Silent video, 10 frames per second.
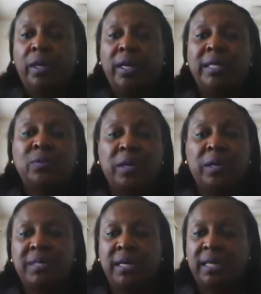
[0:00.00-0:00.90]
It's a
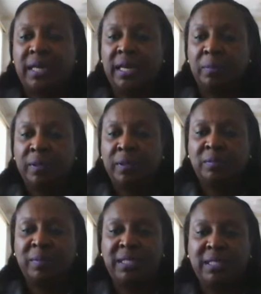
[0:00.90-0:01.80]
website that I
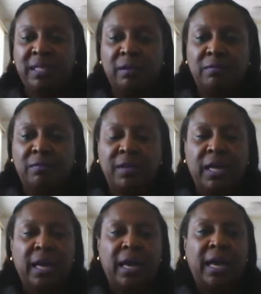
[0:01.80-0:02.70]
built myself,
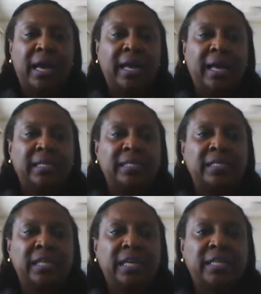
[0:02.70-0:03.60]

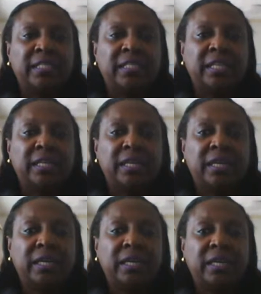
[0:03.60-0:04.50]
and it
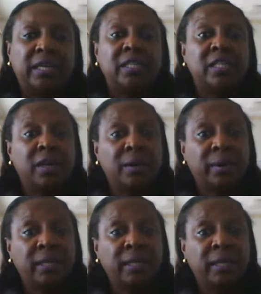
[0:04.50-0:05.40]
is
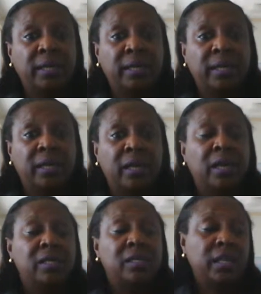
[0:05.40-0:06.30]
currently
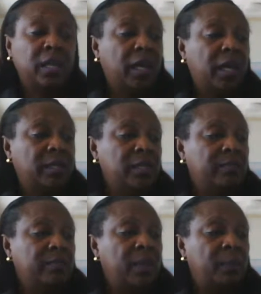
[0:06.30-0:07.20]
still under
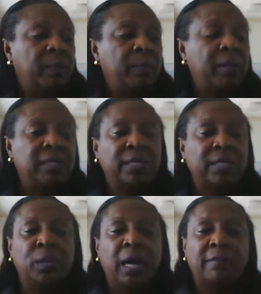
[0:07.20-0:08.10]
development because I
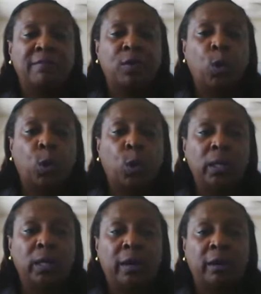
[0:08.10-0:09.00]
don't have
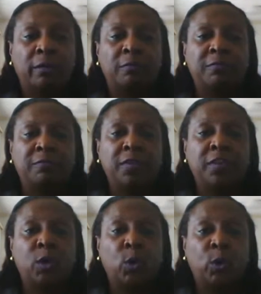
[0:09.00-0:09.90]
all of
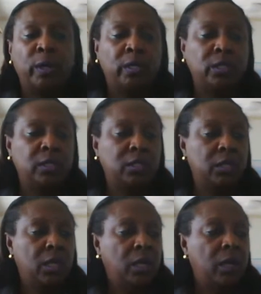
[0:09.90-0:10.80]
the oils
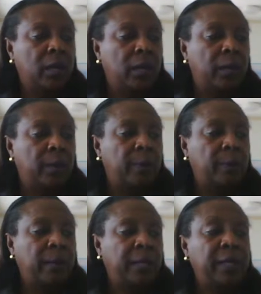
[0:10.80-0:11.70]

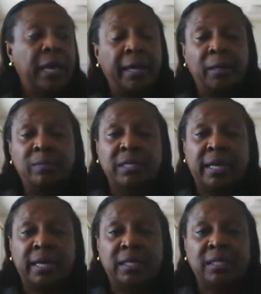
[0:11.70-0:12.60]
and the items that
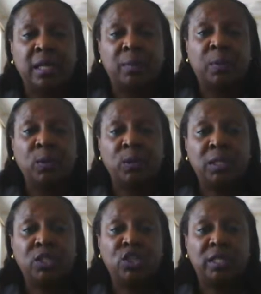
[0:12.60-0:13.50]
I sell
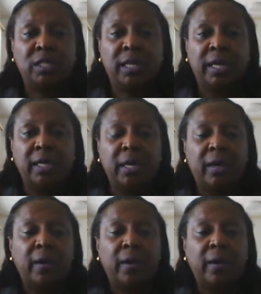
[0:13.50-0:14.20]
posted just yet.